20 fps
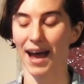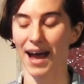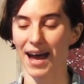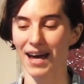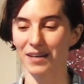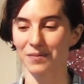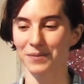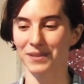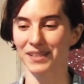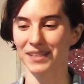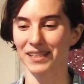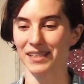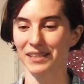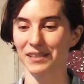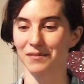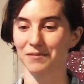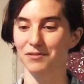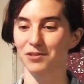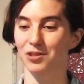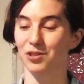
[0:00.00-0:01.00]
Adam and
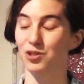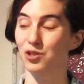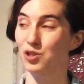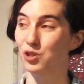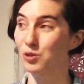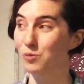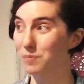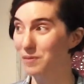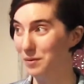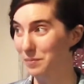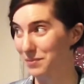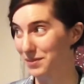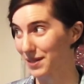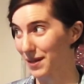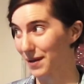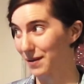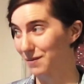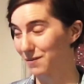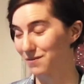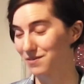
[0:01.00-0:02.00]
Eve to doom
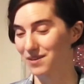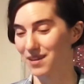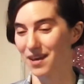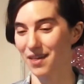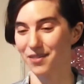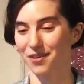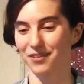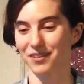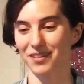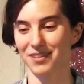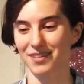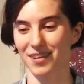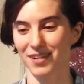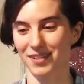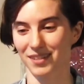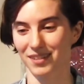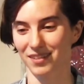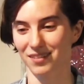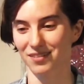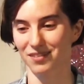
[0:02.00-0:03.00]
themselves and their
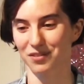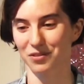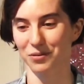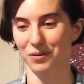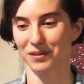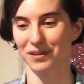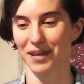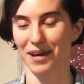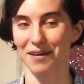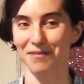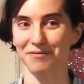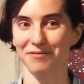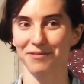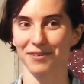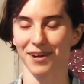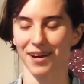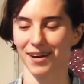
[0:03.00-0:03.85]
descendants to a life